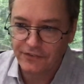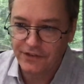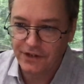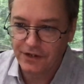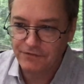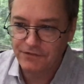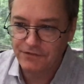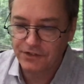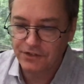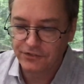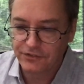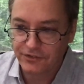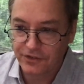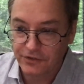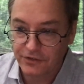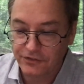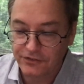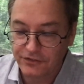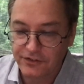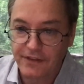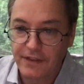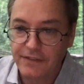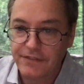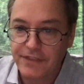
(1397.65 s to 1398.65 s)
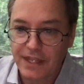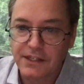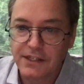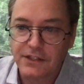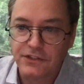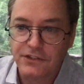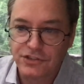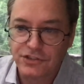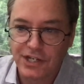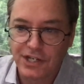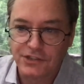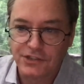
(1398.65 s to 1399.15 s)
to their visitors and that they
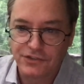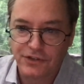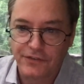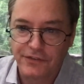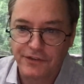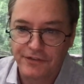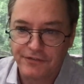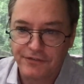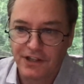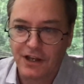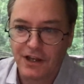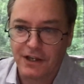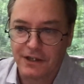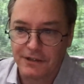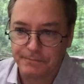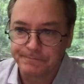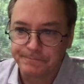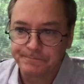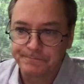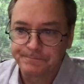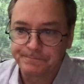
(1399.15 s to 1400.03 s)
can change on the fly.